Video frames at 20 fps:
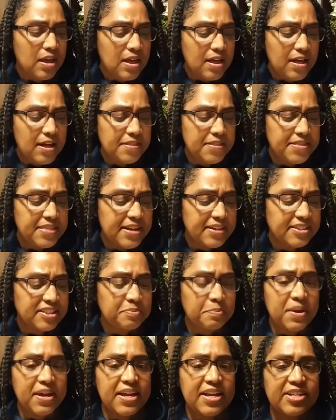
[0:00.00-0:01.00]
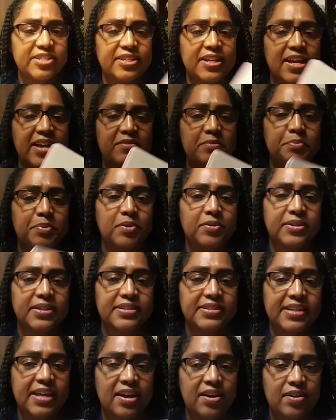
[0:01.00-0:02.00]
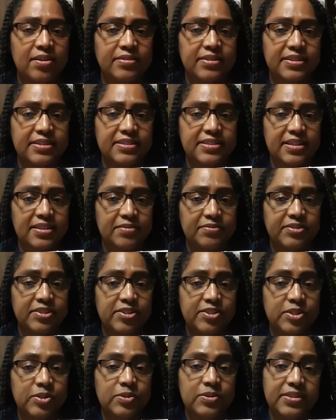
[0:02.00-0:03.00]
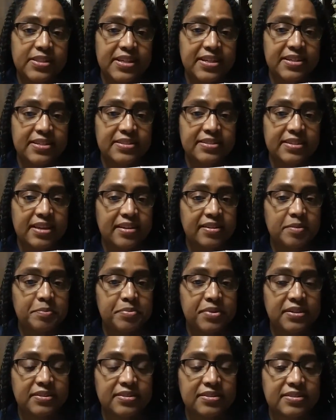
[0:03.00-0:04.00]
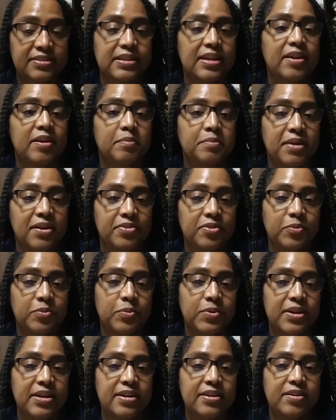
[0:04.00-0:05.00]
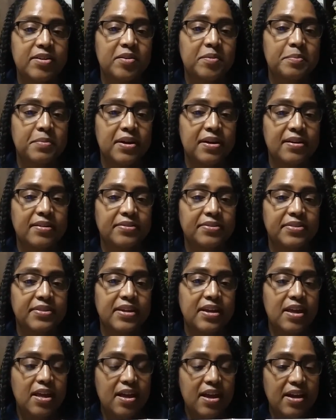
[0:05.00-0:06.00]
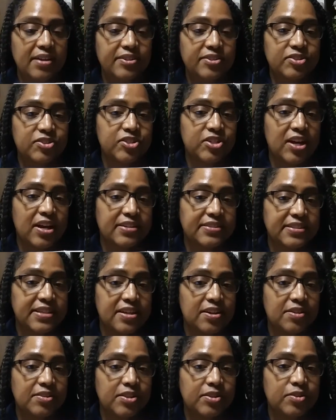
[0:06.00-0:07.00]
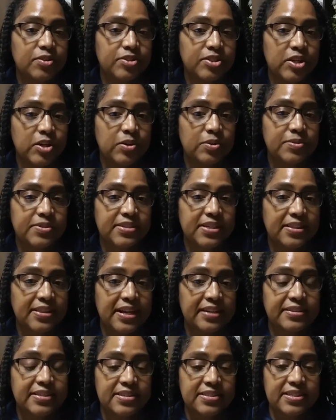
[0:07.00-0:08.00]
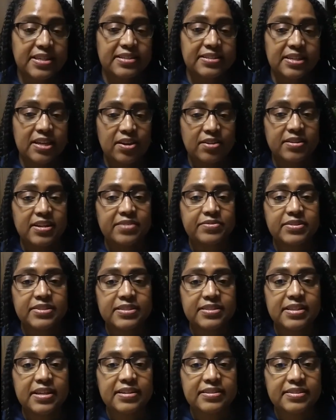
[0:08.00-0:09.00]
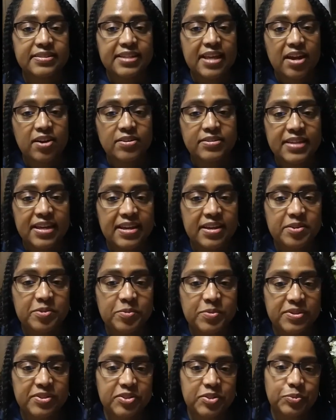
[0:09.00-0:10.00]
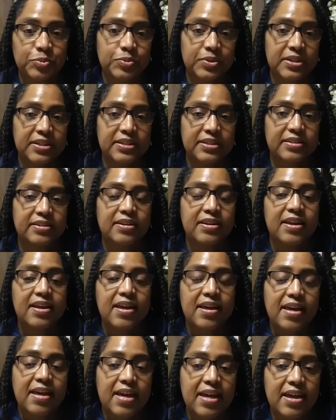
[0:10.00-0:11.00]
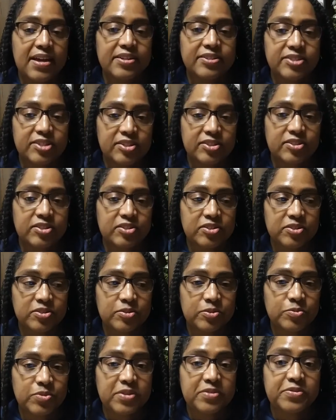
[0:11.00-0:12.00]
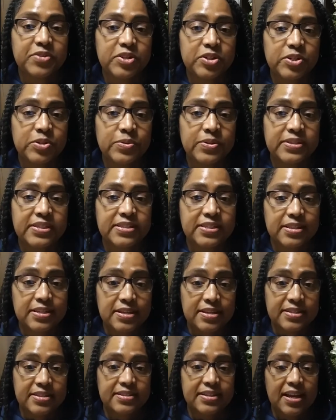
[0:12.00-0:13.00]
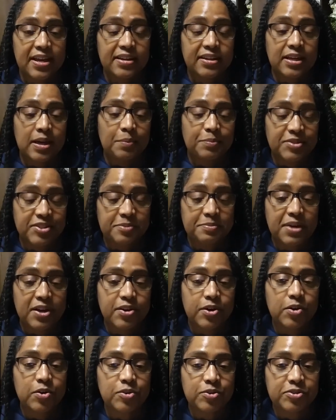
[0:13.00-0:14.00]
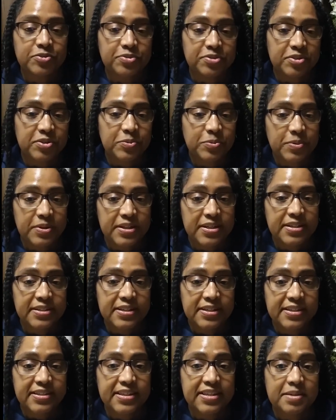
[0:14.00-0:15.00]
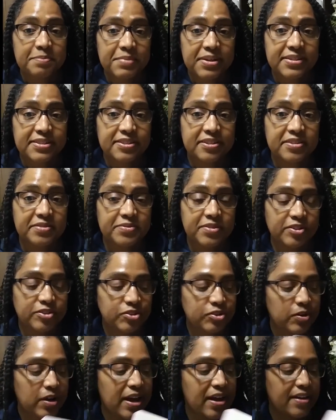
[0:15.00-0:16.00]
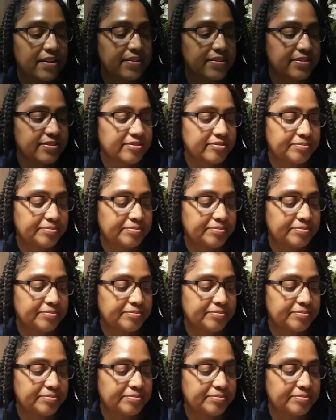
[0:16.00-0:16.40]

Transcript: On the next page, I have broken down, instead of to-do lists, I can break this down by the week or month. I just jot down little notes. I like to sit down every Saturday, once a week, and just to review and see did I accomplish my goals for the week and keep myself on track.